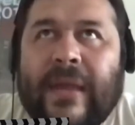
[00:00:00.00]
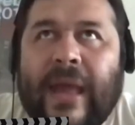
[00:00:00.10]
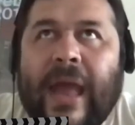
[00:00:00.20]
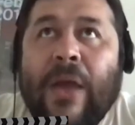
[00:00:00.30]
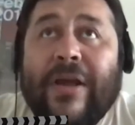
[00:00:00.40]

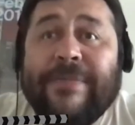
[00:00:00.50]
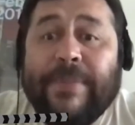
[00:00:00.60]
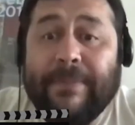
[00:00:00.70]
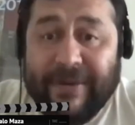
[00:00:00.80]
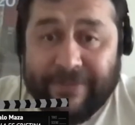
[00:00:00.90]
I was
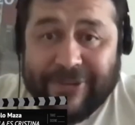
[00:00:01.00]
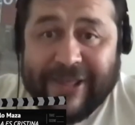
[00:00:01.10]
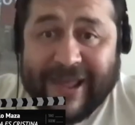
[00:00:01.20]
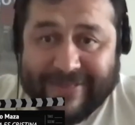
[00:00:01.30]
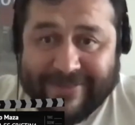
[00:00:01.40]
prepared for
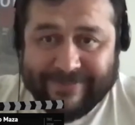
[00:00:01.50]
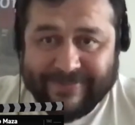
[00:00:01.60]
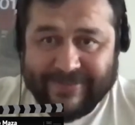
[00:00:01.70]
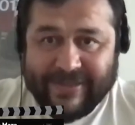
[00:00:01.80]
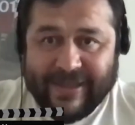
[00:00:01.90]
that.
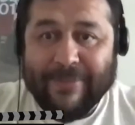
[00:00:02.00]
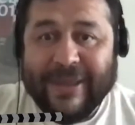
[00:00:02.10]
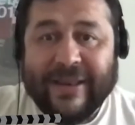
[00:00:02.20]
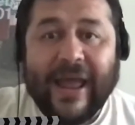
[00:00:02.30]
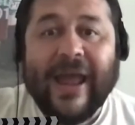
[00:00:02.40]
I
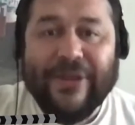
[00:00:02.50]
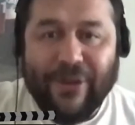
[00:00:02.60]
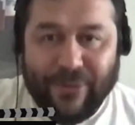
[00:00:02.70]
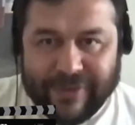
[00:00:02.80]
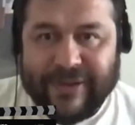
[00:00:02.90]
mean, I
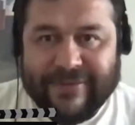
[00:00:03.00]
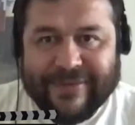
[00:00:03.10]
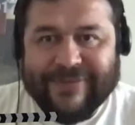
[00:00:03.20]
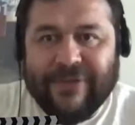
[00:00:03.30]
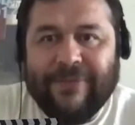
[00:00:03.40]
know there is
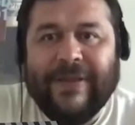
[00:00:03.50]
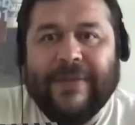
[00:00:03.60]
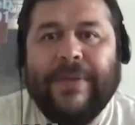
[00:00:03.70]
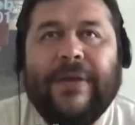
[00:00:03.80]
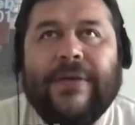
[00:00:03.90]
this
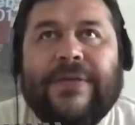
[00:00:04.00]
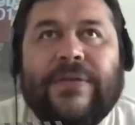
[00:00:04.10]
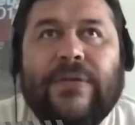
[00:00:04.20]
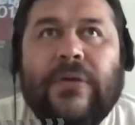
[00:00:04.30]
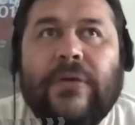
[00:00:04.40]
conflict
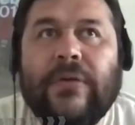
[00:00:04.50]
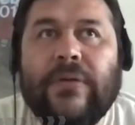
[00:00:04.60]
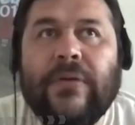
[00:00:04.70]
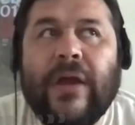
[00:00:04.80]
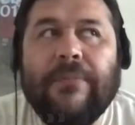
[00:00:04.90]
because
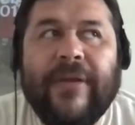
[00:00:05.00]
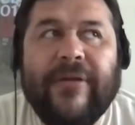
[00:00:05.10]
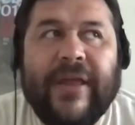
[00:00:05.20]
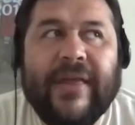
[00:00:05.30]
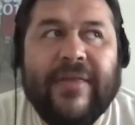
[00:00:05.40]
you are
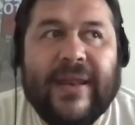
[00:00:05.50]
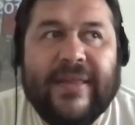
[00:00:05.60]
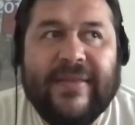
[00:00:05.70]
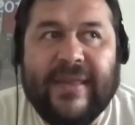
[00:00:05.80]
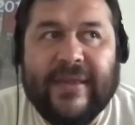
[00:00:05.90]
very
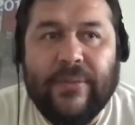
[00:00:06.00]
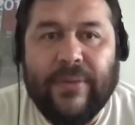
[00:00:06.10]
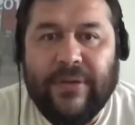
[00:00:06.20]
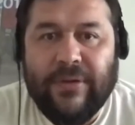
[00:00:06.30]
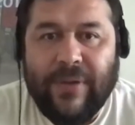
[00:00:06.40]
idealistic
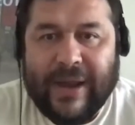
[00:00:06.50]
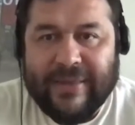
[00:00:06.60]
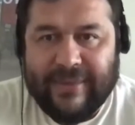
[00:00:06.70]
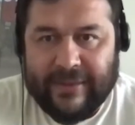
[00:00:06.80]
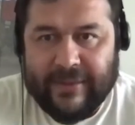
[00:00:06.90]
when you're
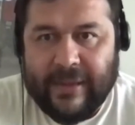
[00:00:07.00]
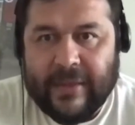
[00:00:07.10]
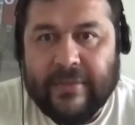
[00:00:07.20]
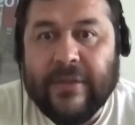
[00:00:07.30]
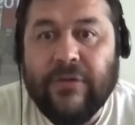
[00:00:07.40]
writing,
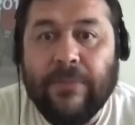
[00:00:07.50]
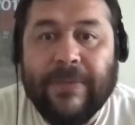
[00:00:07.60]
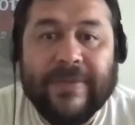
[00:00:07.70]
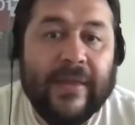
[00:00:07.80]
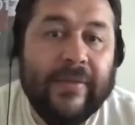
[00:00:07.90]
and then you
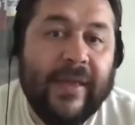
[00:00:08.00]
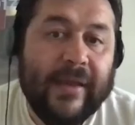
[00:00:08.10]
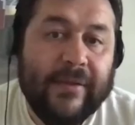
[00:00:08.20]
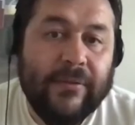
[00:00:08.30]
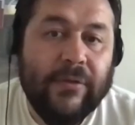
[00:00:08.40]
pretend
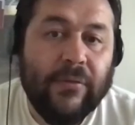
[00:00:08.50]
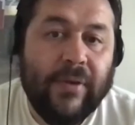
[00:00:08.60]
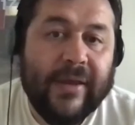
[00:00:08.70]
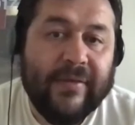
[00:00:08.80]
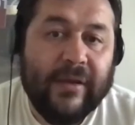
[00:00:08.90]
that your
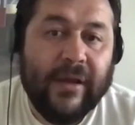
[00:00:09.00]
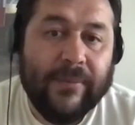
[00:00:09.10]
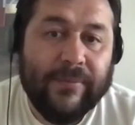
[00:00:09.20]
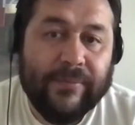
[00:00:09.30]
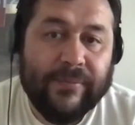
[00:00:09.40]
writing
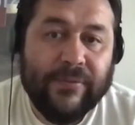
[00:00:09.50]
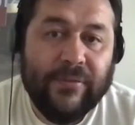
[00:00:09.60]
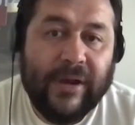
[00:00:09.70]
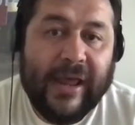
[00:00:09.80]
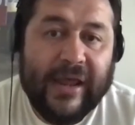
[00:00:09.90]
comes
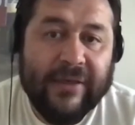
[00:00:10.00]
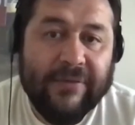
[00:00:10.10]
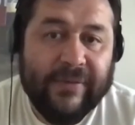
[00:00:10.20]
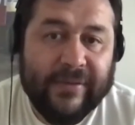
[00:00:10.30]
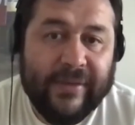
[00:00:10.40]
to life
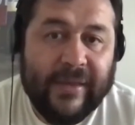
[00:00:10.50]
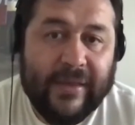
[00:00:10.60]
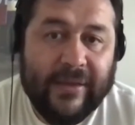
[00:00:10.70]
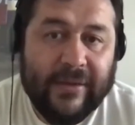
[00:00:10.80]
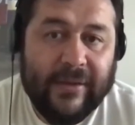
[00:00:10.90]
in
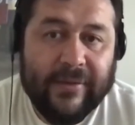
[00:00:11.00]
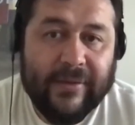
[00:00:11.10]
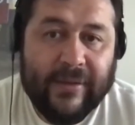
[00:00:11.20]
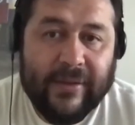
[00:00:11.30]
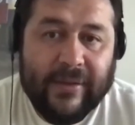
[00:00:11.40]

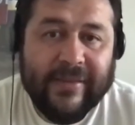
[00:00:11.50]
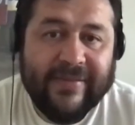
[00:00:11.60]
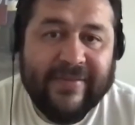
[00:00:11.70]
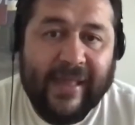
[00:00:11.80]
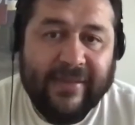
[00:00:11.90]
the
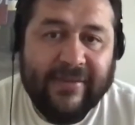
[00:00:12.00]
set,